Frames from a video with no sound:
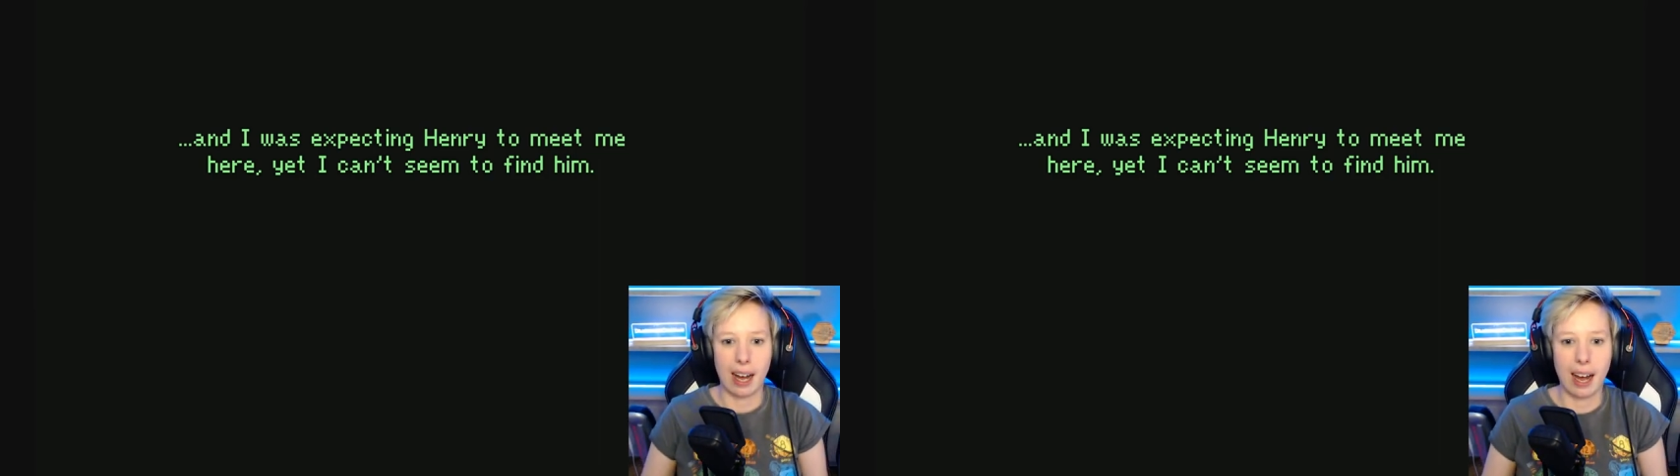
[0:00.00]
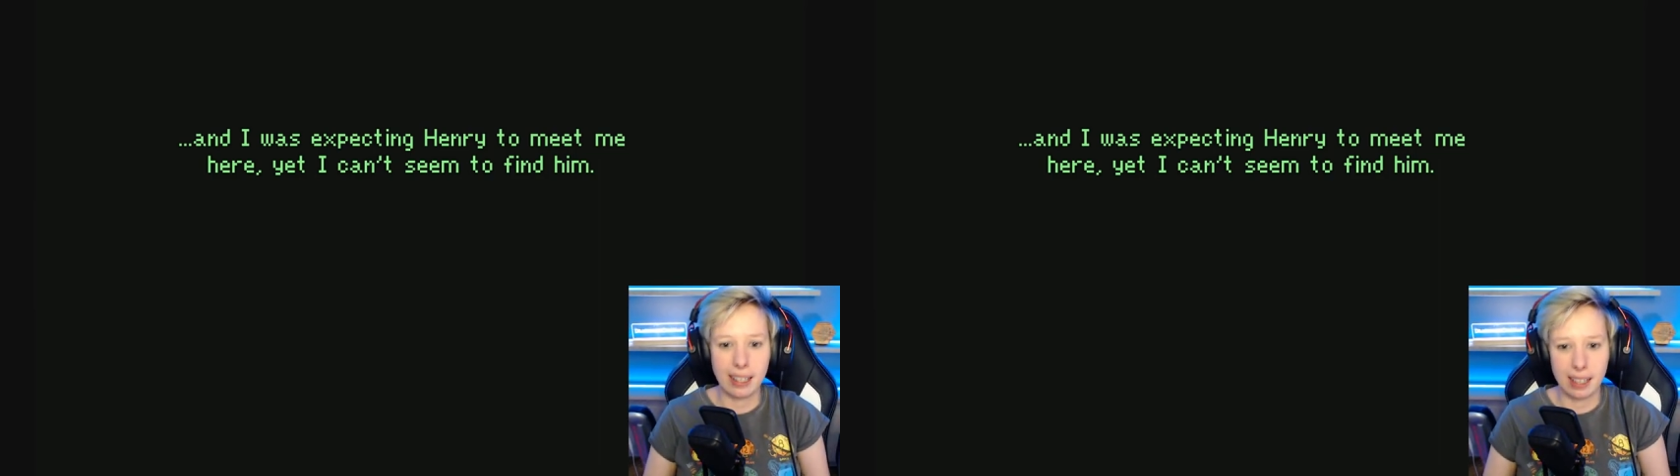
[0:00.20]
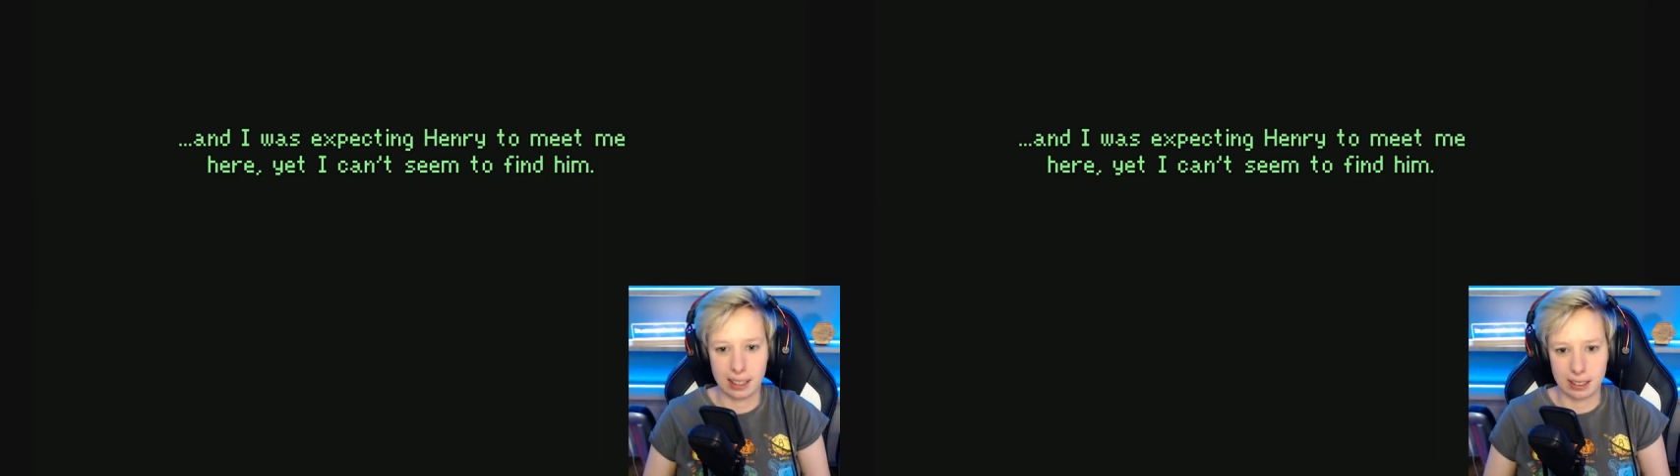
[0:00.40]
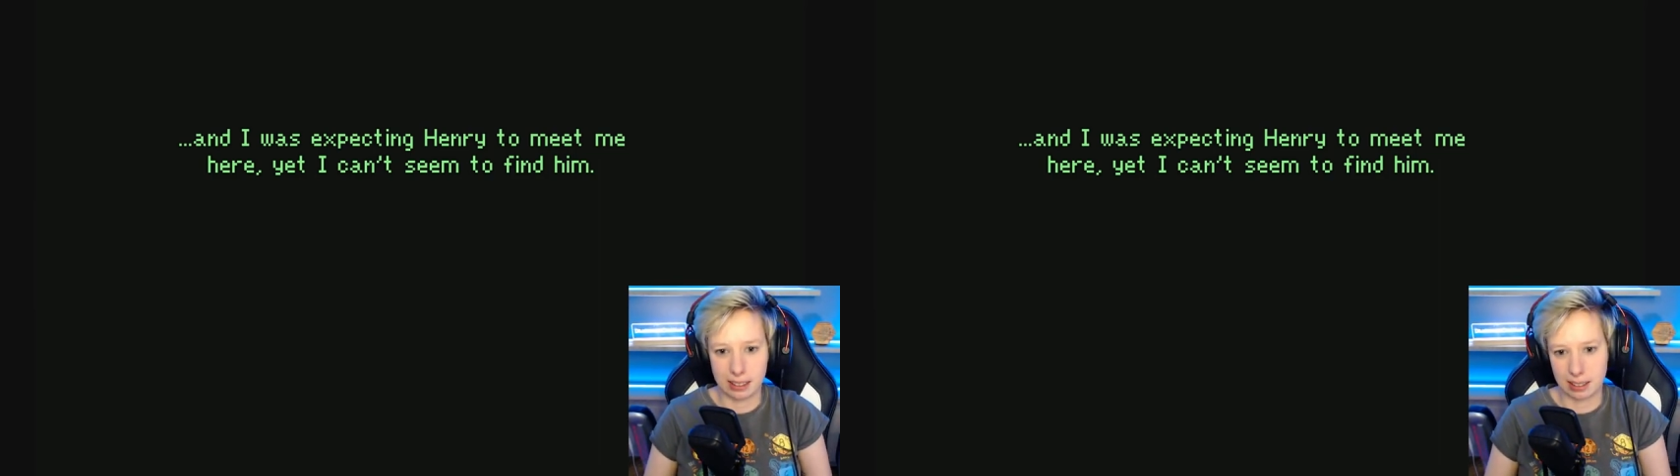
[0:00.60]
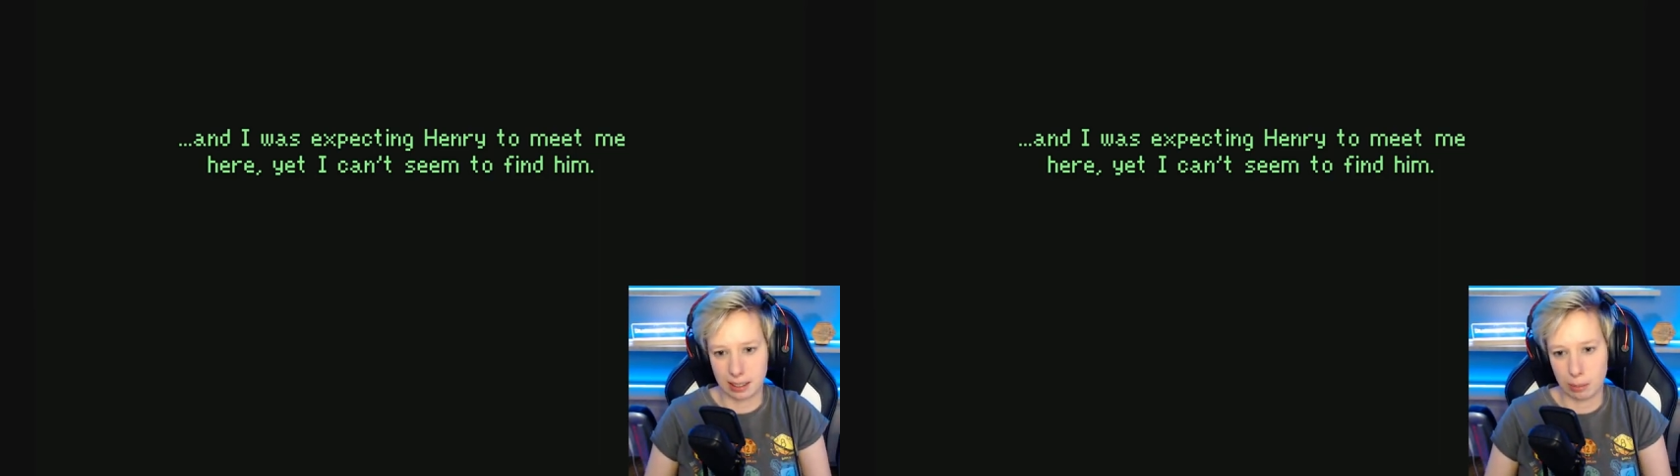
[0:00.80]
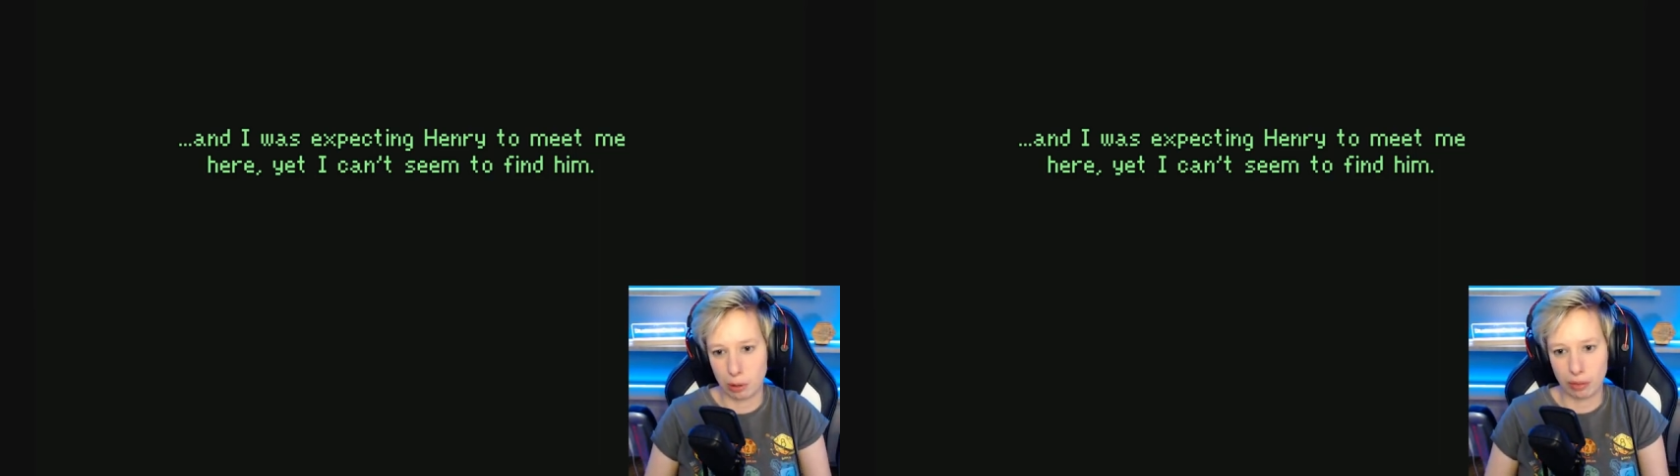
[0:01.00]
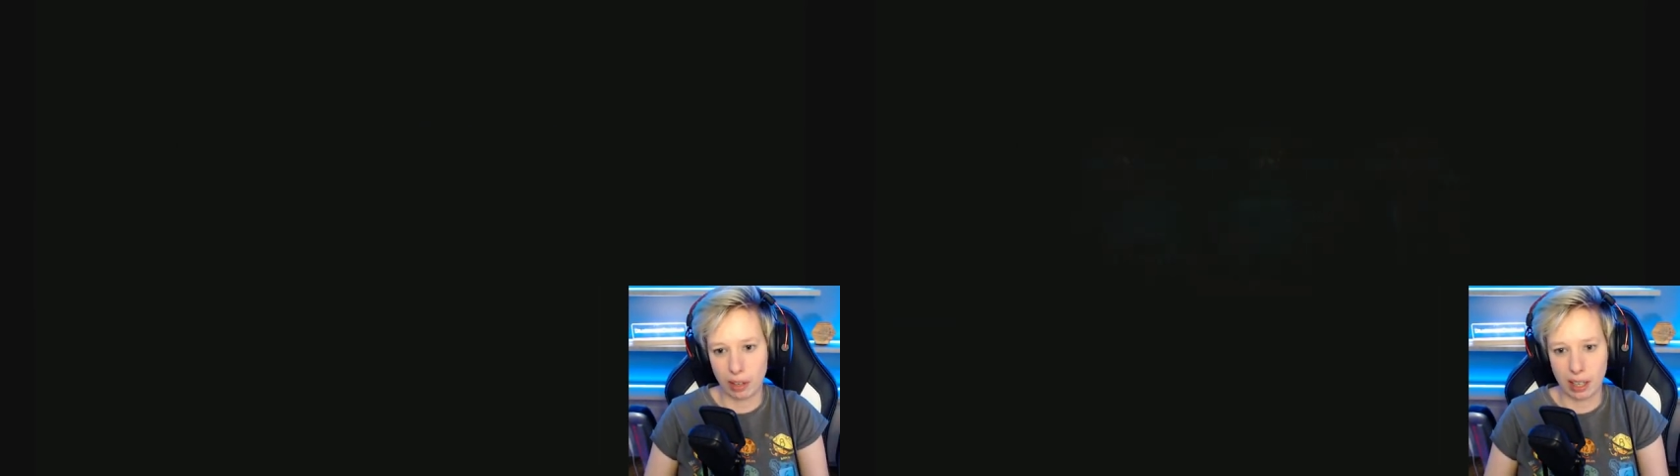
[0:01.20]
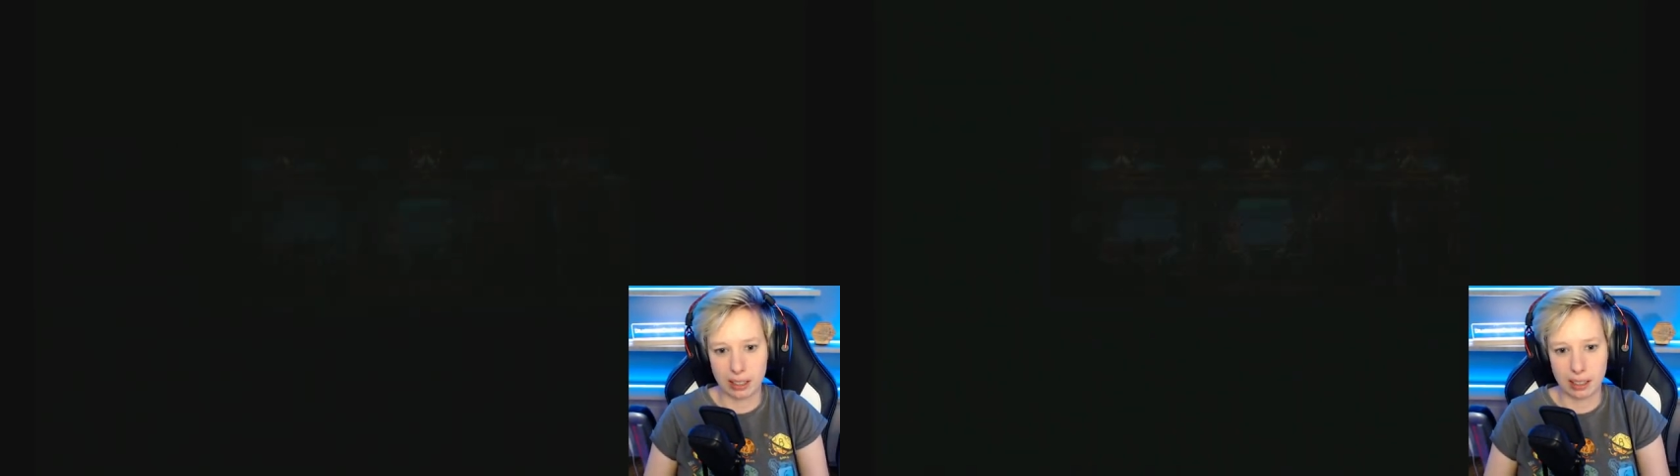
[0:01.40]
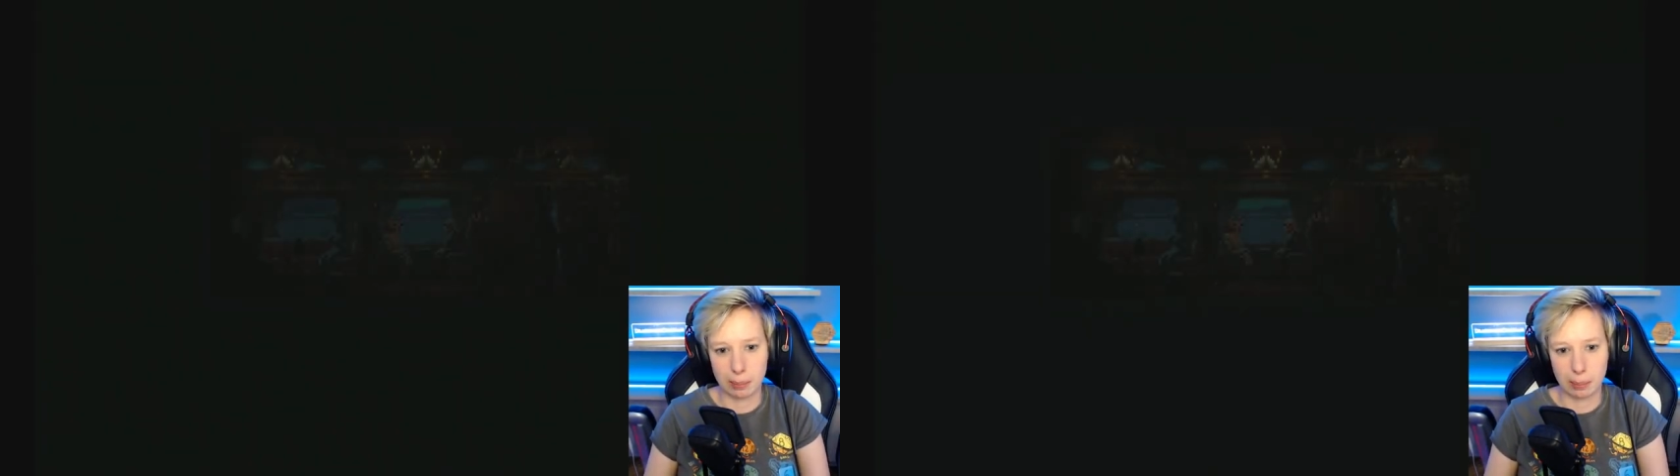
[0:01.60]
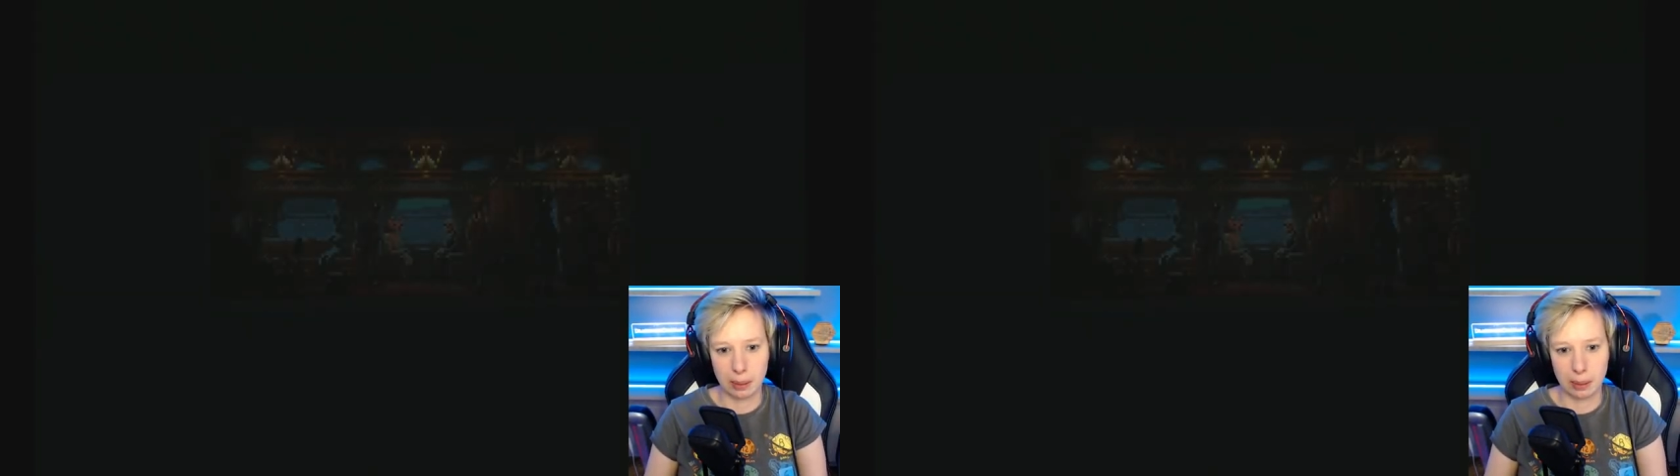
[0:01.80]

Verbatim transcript: I can't seem to find him.